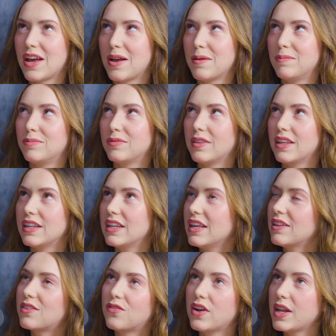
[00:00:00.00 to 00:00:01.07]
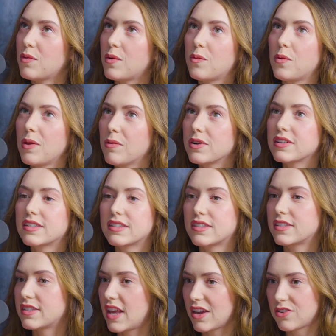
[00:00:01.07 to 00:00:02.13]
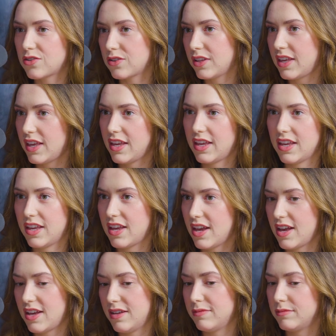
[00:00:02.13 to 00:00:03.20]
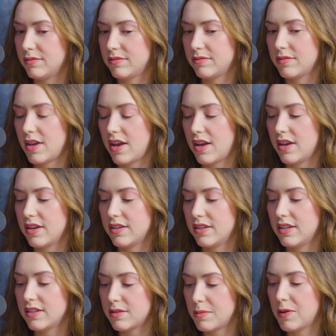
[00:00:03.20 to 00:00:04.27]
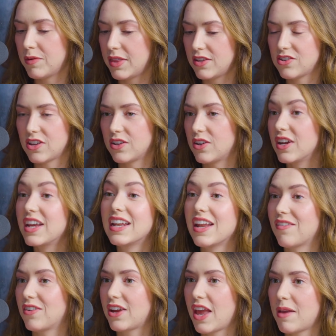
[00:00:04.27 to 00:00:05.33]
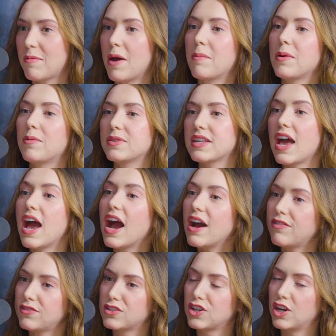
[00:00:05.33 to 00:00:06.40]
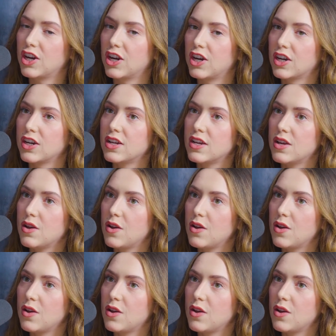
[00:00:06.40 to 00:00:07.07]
up. It's funny when we were sexually intimate with each other. It never came up. It was after